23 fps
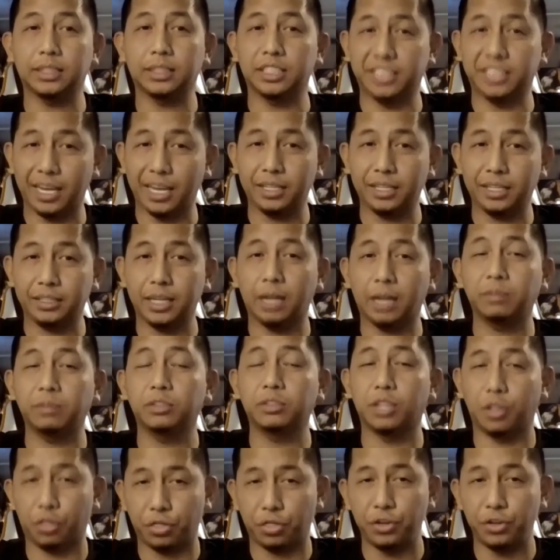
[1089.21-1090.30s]
the second time
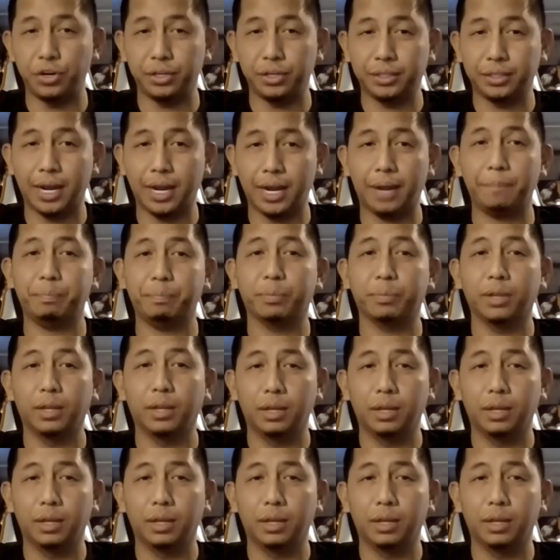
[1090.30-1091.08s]
the third time